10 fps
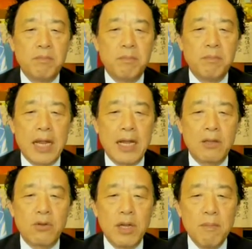begin
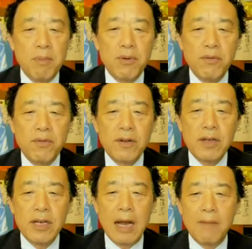to improve,
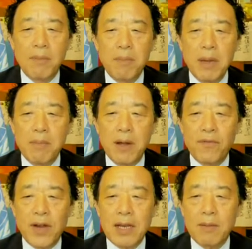number of people
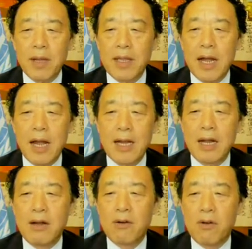affected by the
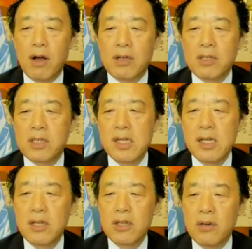hunger rose
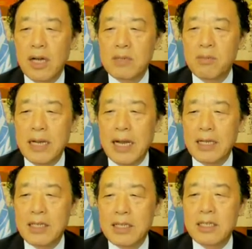to as many
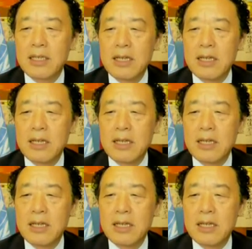as